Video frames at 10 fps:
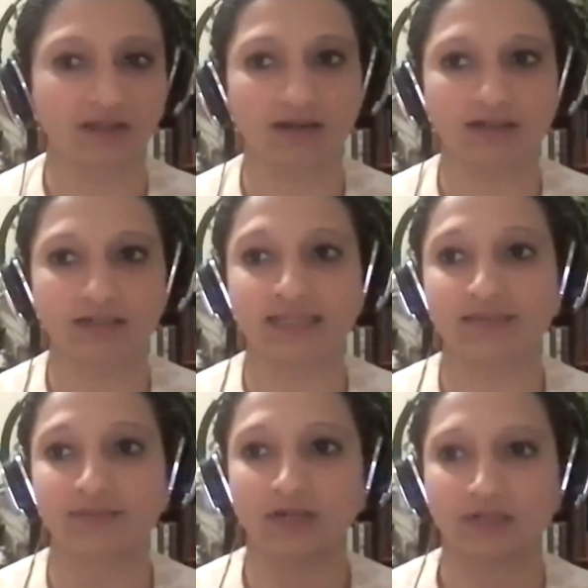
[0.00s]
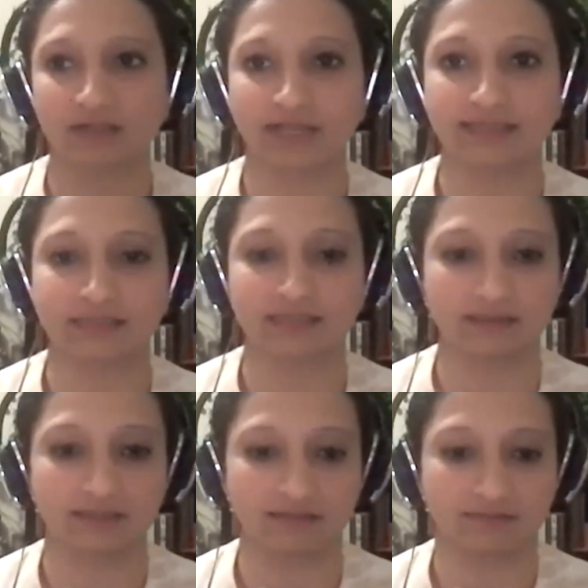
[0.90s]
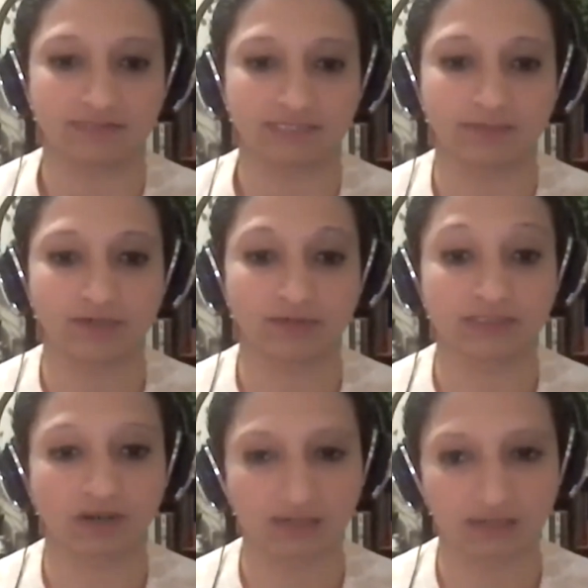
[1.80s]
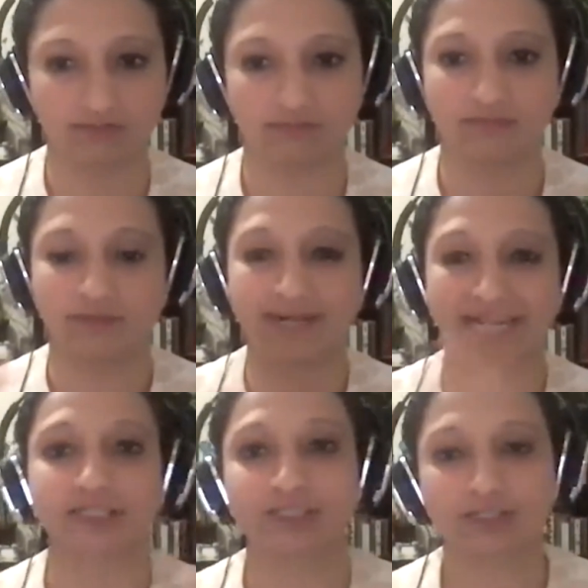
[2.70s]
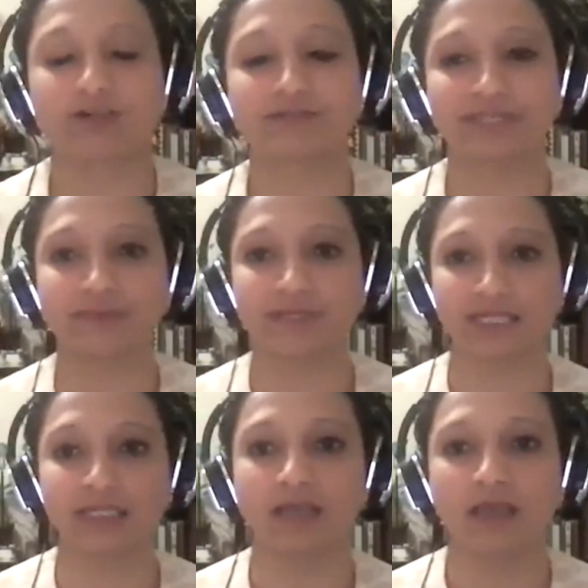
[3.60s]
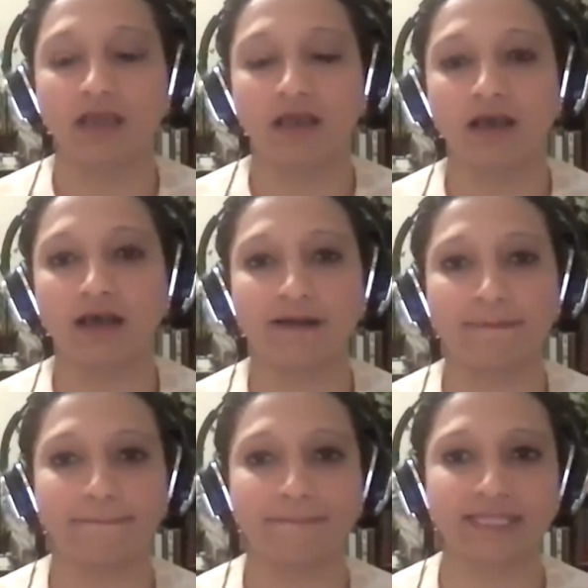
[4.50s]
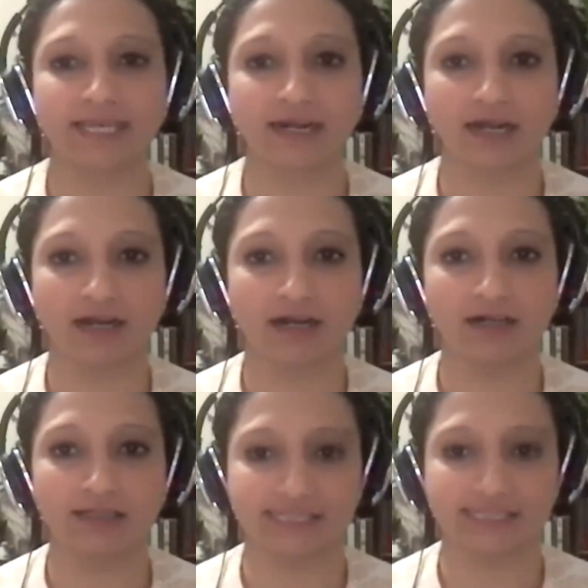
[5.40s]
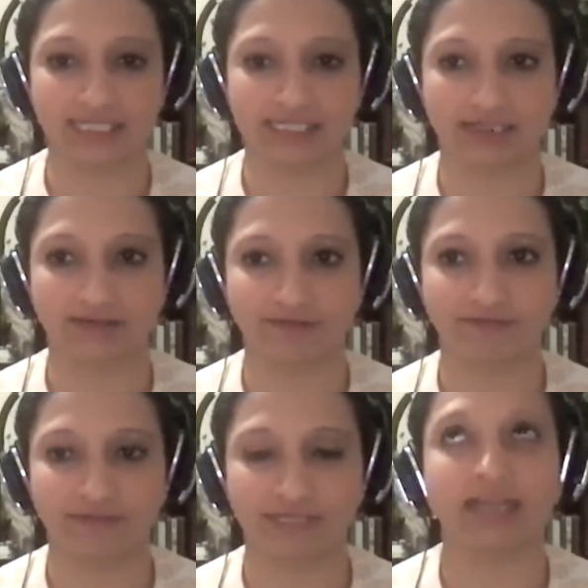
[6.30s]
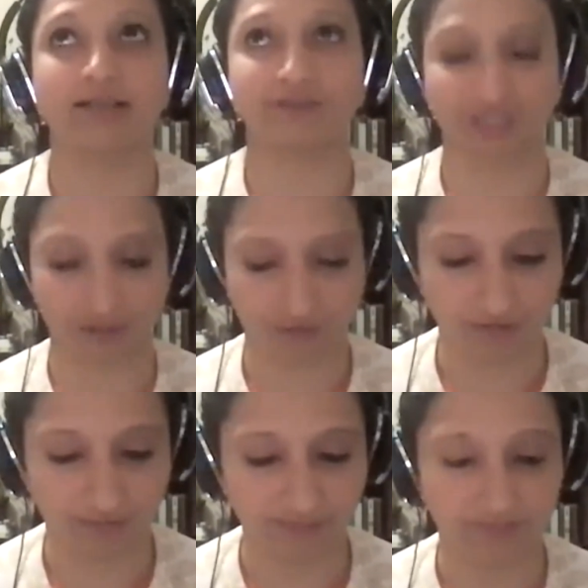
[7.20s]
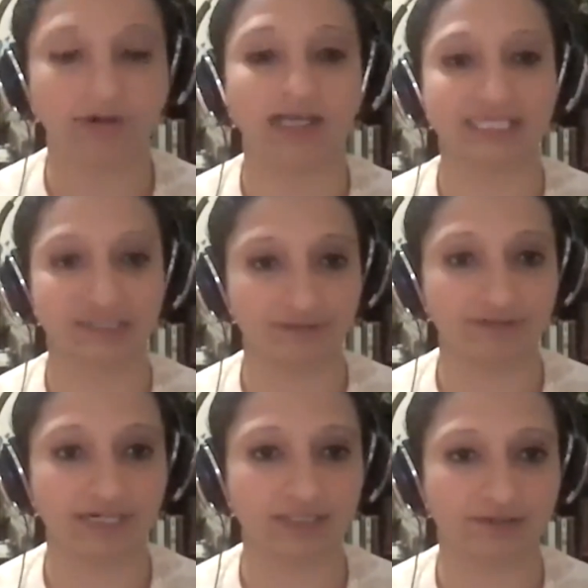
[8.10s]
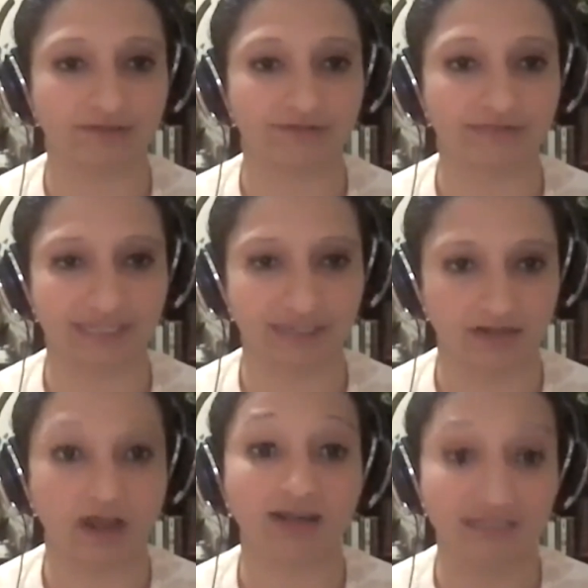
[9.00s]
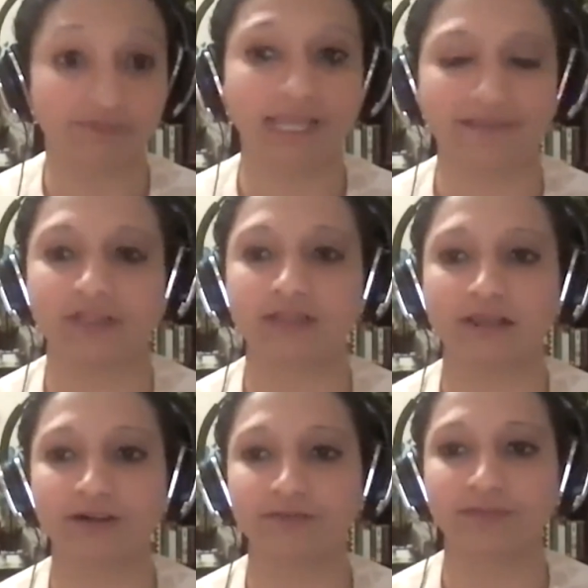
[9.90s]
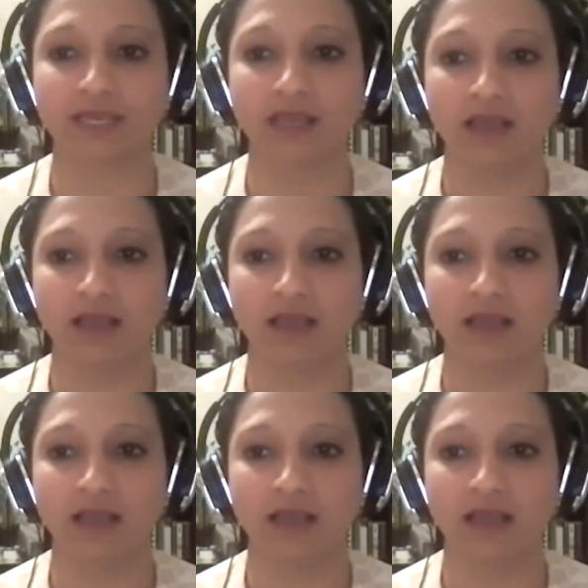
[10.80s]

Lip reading: Cognitive. Again, I'm not somebody who's not a practitioner of CBT. There are studies that have shown positive effects of cognitive behavioral therapy.